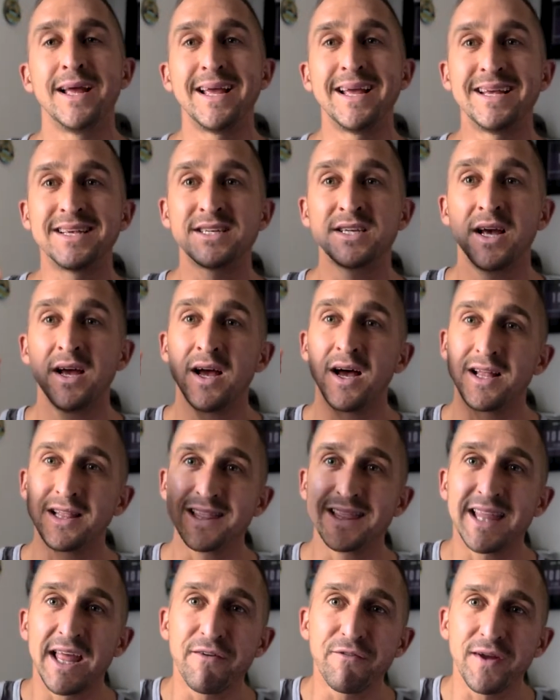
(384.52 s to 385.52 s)
is
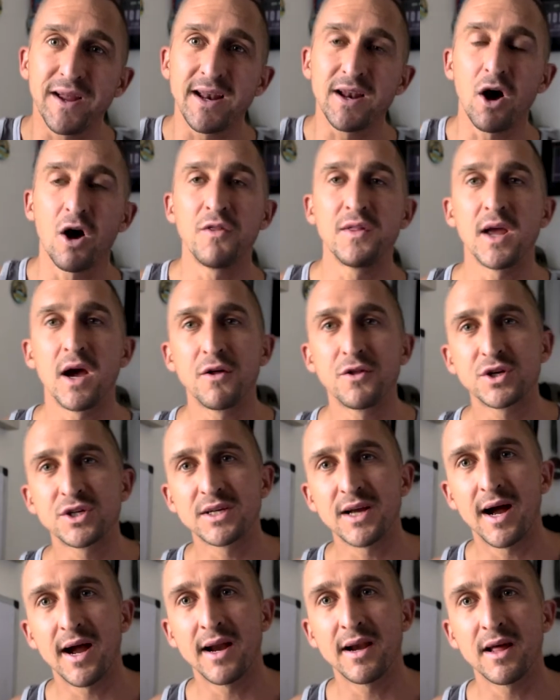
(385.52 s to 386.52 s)
living on the other
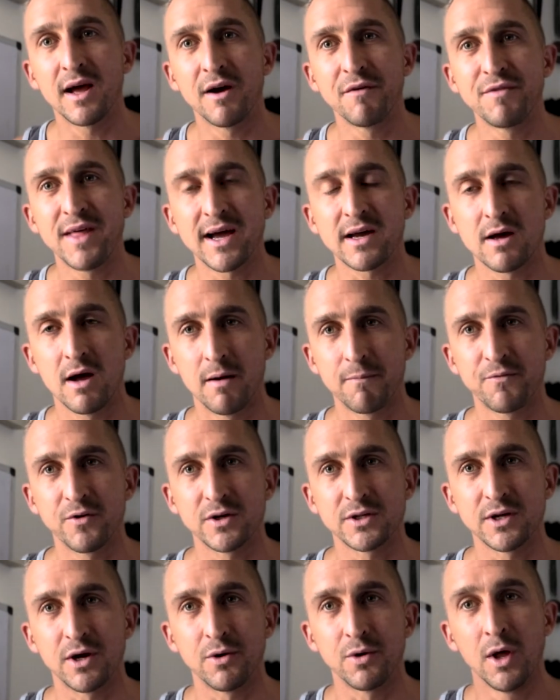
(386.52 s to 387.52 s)
side of that comfort
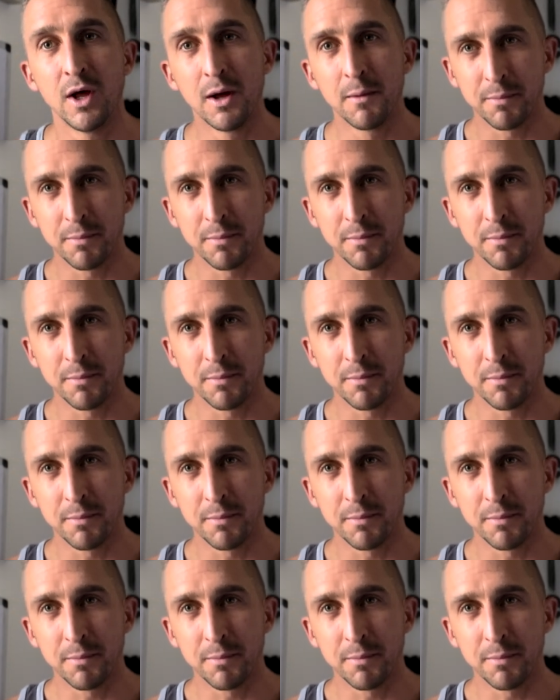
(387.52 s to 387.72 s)
zone.